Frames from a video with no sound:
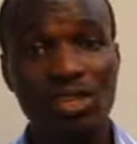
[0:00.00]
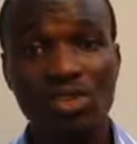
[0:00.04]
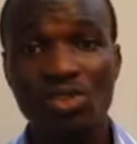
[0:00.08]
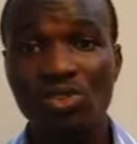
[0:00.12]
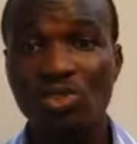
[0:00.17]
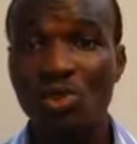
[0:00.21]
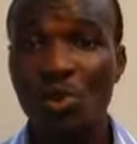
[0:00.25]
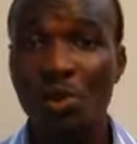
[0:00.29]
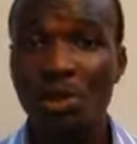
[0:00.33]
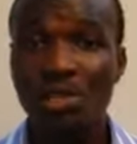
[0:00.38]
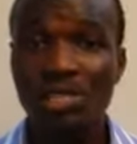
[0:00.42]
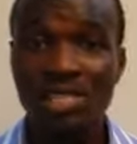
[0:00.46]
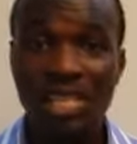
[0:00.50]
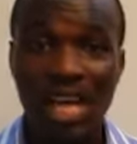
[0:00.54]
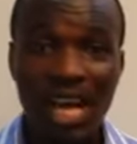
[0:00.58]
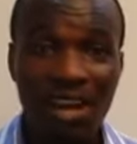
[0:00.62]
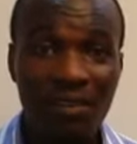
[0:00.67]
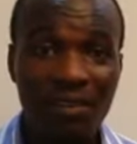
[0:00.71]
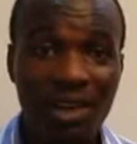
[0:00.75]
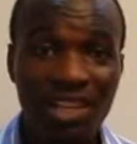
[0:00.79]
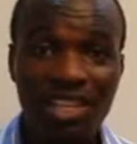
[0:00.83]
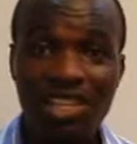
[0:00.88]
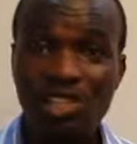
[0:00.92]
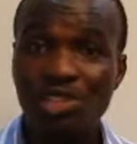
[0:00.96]
So it
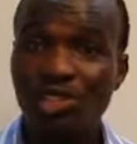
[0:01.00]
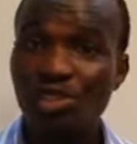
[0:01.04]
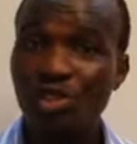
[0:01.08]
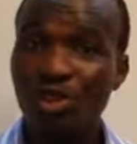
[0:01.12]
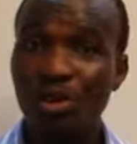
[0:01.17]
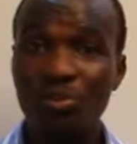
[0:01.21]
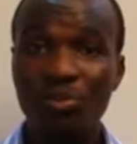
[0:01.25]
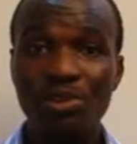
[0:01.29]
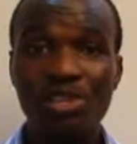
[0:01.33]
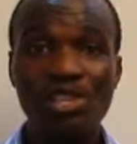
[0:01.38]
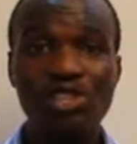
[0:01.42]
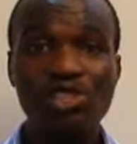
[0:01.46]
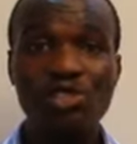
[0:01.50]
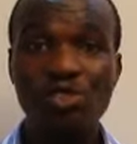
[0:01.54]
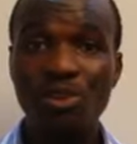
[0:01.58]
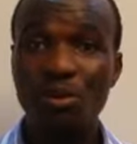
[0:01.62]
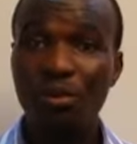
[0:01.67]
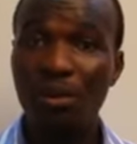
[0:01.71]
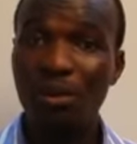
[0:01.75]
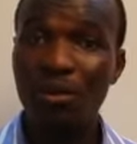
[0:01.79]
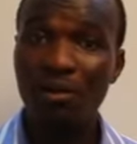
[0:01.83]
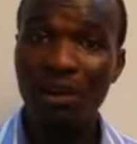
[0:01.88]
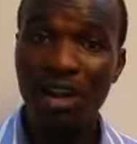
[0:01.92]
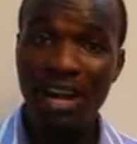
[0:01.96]
serves as a summary, it
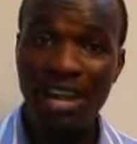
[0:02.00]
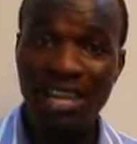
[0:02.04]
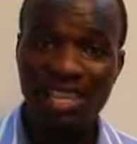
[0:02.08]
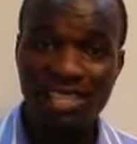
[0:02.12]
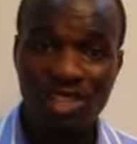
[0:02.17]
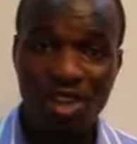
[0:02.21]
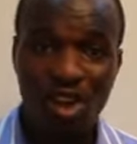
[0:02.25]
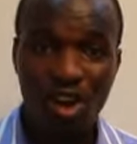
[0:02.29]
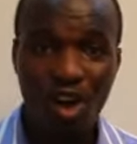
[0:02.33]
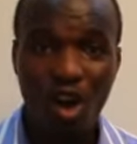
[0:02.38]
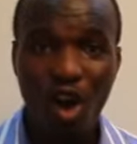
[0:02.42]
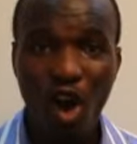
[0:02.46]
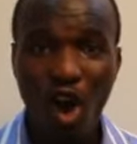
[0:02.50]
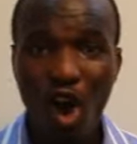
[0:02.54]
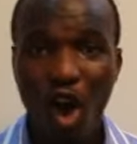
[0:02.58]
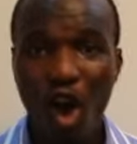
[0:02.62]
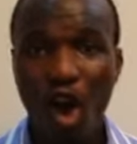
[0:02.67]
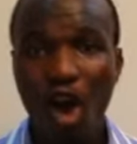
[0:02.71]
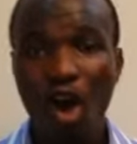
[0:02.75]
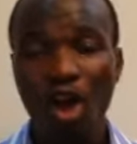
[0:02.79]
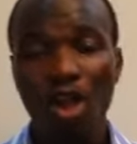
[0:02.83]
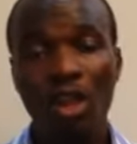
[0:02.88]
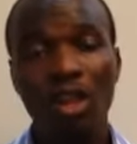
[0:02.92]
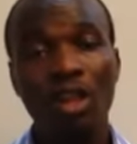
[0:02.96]
summarizes
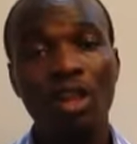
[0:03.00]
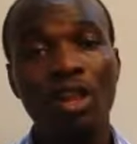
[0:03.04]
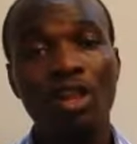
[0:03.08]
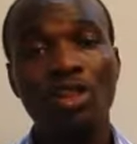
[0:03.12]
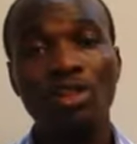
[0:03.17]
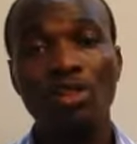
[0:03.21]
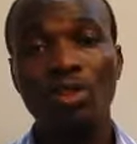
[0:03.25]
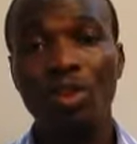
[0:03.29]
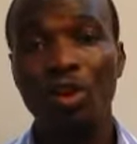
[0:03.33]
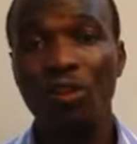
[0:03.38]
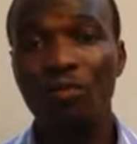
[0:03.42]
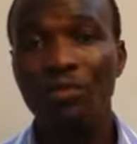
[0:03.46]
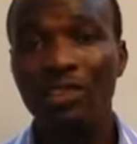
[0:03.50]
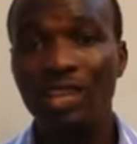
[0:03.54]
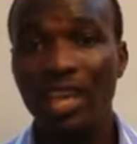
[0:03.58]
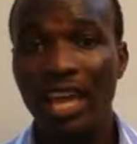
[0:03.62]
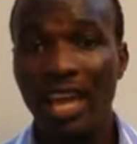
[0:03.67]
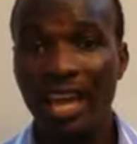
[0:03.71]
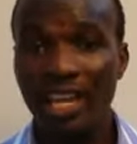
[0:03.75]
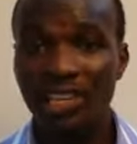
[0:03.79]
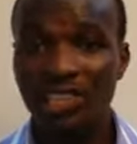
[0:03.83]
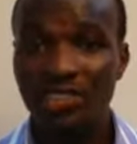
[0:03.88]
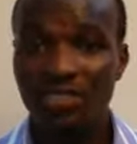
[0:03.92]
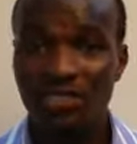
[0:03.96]
all of the
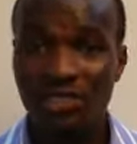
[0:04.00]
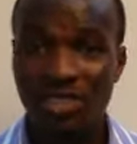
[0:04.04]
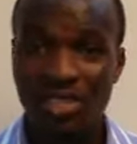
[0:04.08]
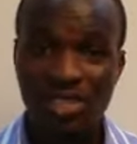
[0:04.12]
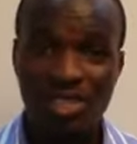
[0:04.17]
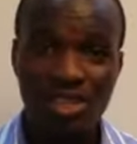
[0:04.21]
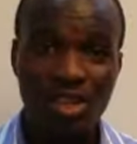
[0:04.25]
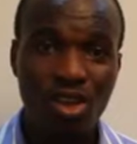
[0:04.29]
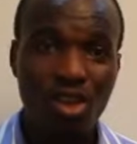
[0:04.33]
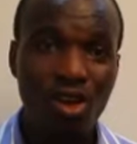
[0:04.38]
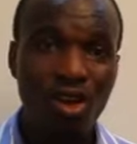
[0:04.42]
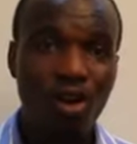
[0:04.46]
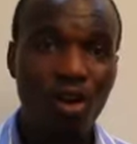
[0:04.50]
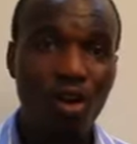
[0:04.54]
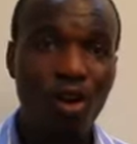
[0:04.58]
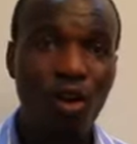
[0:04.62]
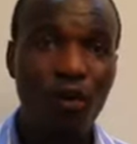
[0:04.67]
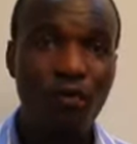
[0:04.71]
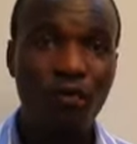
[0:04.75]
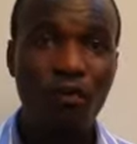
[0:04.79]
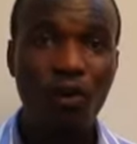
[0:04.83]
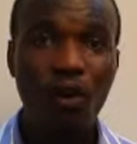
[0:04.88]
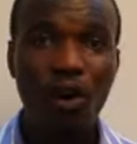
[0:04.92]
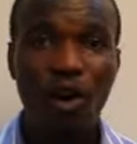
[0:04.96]
entries
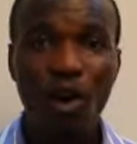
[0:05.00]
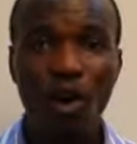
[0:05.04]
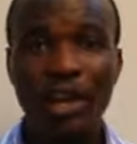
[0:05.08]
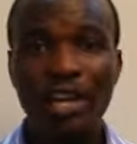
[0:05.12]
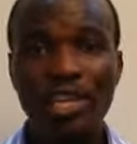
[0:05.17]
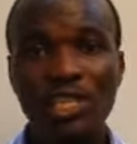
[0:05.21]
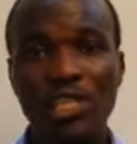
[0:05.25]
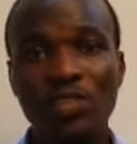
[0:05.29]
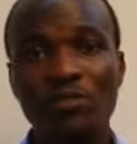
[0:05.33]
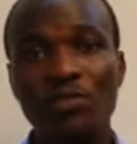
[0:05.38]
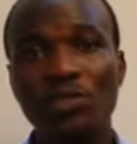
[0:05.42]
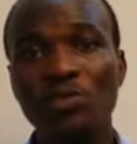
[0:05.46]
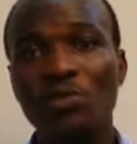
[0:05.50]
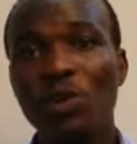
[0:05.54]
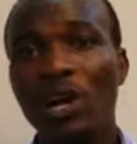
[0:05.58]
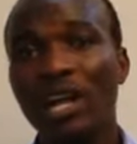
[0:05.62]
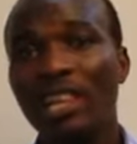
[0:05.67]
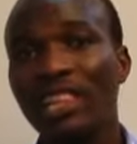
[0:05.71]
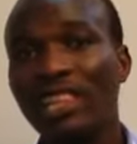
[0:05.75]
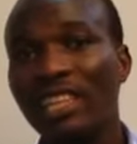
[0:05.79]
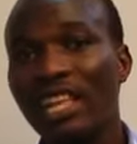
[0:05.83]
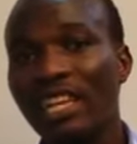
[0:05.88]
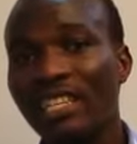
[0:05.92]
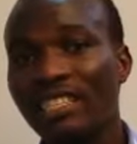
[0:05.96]
of all individual
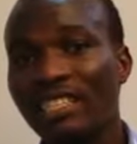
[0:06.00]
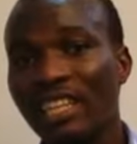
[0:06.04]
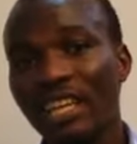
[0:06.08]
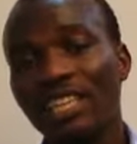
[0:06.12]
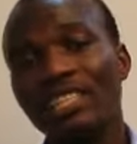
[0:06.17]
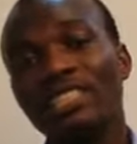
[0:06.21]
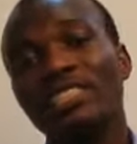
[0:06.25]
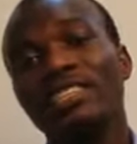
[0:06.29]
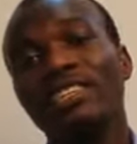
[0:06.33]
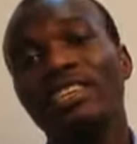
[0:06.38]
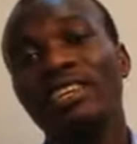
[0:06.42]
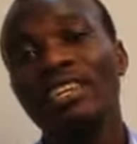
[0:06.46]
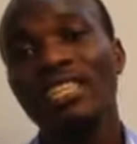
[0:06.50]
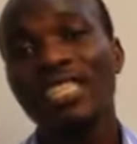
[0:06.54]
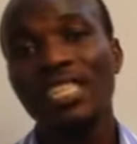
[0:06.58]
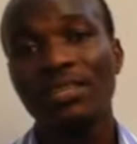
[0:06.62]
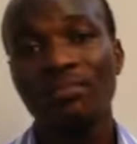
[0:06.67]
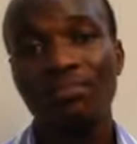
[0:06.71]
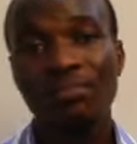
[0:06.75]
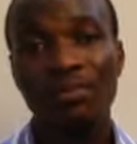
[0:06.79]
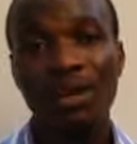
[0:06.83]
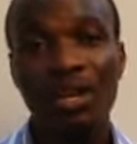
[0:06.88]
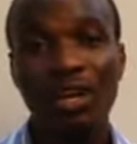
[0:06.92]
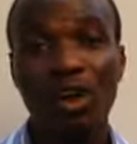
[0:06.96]
ledger
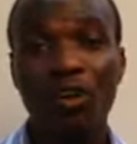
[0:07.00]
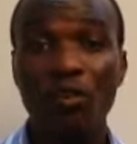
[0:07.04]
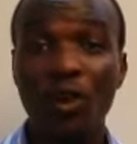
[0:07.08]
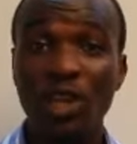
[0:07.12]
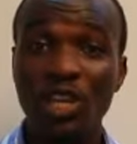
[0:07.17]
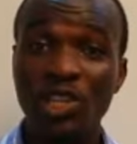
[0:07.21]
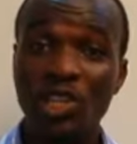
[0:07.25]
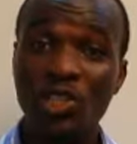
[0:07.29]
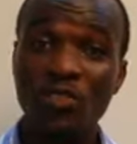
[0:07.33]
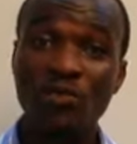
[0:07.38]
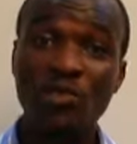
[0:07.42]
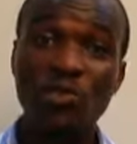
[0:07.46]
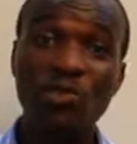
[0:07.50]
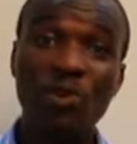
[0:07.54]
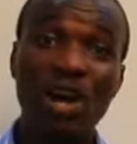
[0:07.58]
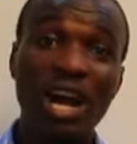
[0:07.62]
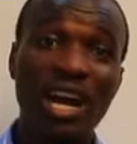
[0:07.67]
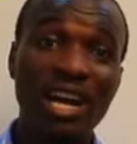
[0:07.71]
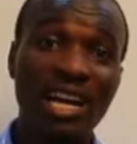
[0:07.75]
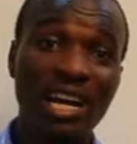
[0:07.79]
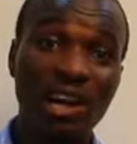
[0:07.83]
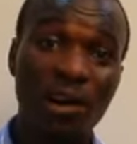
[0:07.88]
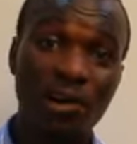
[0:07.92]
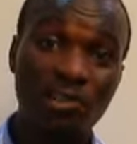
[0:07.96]

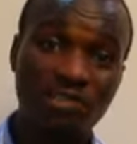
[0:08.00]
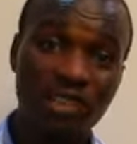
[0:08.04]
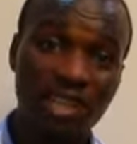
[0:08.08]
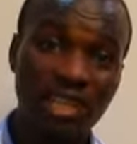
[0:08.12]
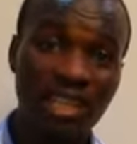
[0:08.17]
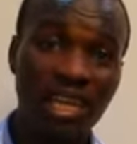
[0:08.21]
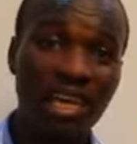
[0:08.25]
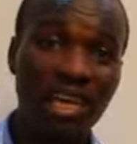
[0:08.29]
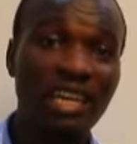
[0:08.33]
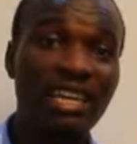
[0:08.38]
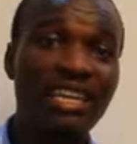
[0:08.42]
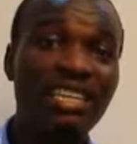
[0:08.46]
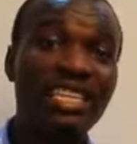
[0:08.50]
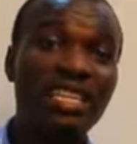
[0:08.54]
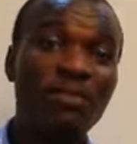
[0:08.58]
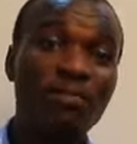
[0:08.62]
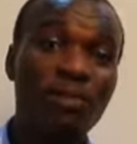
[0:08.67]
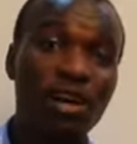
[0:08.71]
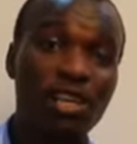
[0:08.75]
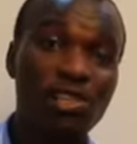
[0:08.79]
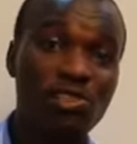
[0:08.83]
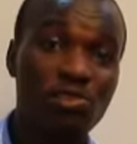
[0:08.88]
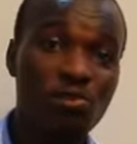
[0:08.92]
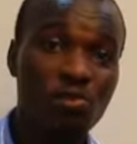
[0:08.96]
account in a
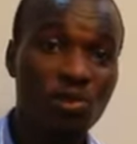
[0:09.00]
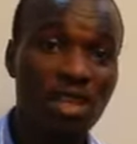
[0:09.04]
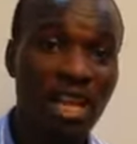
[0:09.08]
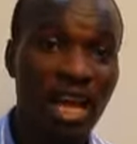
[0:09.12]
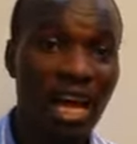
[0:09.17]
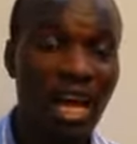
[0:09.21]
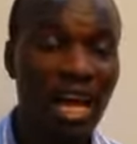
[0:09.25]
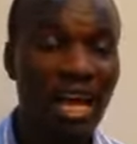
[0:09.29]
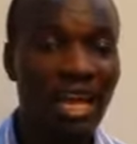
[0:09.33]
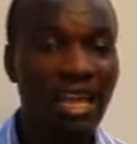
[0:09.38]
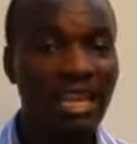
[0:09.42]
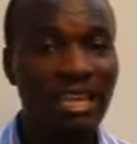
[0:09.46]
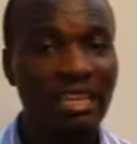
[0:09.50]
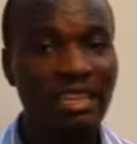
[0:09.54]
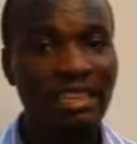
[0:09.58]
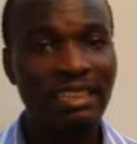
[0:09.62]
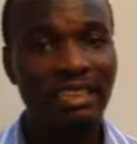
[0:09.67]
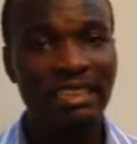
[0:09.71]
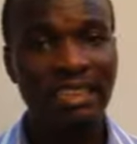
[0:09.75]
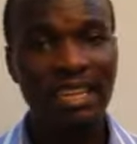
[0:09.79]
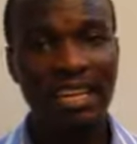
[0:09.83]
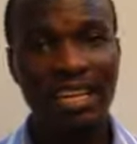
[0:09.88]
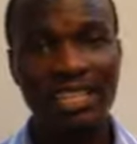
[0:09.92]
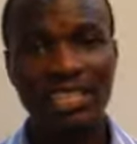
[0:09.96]
particular
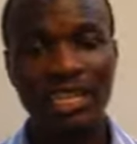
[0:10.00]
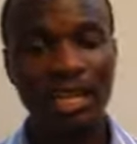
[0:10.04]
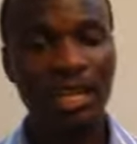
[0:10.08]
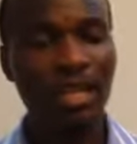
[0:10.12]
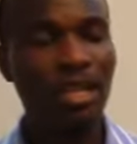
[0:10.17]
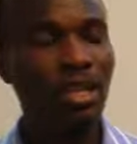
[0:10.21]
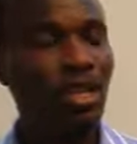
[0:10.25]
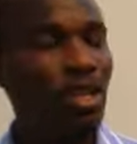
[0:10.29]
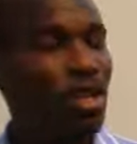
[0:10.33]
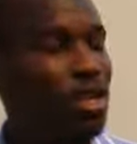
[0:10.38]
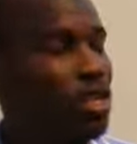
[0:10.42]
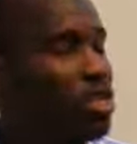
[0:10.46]
ledger.